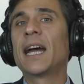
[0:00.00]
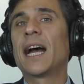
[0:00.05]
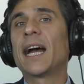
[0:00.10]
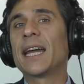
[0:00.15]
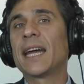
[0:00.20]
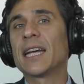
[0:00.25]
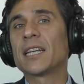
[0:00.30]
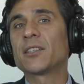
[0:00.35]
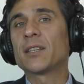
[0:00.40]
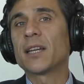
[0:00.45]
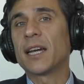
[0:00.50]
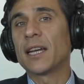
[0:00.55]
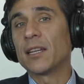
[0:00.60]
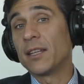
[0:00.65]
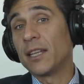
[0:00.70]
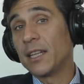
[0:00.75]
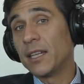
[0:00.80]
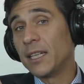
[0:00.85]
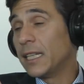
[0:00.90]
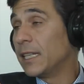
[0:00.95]
I ask
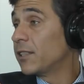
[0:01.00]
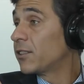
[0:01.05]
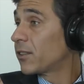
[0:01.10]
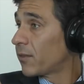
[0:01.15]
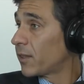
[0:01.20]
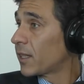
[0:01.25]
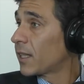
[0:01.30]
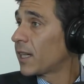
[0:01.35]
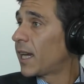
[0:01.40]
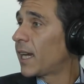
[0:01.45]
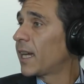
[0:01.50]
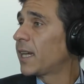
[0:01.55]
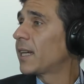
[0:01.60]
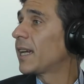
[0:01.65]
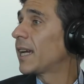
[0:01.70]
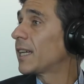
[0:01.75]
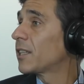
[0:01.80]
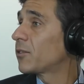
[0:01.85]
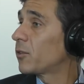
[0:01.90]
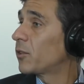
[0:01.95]
and the needs of the client.
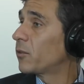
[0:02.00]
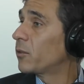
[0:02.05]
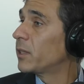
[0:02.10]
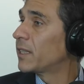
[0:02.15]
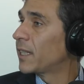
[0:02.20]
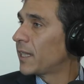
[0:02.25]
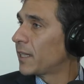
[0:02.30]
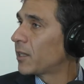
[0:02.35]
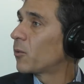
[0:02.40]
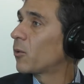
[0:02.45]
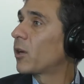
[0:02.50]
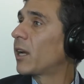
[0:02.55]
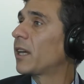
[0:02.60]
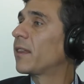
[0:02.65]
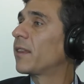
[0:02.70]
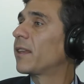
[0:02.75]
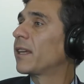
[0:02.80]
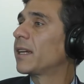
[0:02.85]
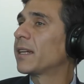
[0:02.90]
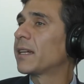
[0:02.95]
I ask for a retainer where I
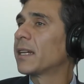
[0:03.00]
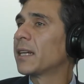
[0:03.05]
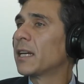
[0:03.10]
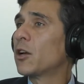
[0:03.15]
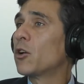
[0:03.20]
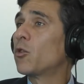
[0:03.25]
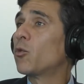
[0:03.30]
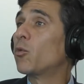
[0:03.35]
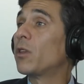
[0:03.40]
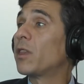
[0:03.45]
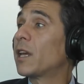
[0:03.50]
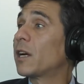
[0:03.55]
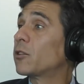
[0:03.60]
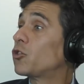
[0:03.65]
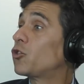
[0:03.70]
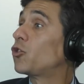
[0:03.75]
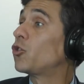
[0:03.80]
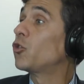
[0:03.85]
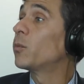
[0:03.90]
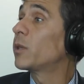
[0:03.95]
think
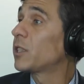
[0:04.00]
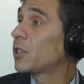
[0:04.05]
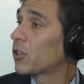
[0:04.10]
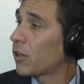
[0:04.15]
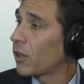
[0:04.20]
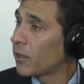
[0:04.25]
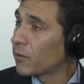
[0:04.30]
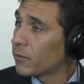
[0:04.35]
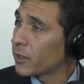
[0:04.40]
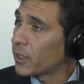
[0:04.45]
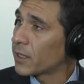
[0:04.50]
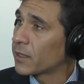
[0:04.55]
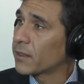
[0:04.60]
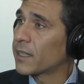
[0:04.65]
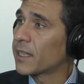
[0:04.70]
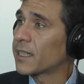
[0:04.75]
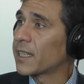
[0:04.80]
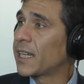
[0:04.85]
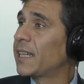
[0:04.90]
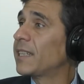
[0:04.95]
without too much conflict,
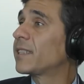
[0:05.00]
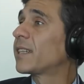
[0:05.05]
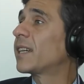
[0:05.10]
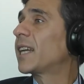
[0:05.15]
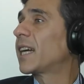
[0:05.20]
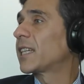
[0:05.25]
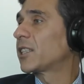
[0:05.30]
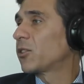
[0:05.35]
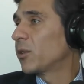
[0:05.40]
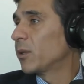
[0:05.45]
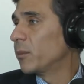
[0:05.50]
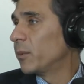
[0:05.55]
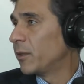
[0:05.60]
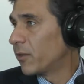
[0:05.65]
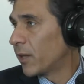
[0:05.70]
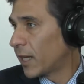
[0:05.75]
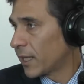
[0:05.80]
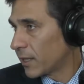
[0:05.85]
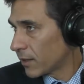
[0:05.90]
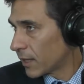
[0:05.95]
the case can actually be
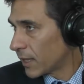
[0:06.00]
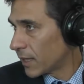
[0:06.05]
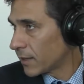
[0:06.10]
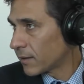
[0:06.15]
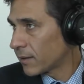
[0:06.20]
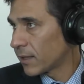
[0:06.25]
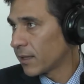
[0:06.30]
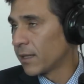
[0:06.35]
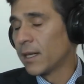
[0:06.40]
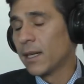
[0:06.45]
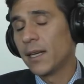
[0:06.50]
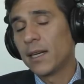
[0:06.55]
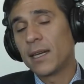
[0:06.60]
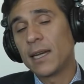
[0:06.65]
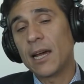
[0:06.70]
finalized. Mm-hmm.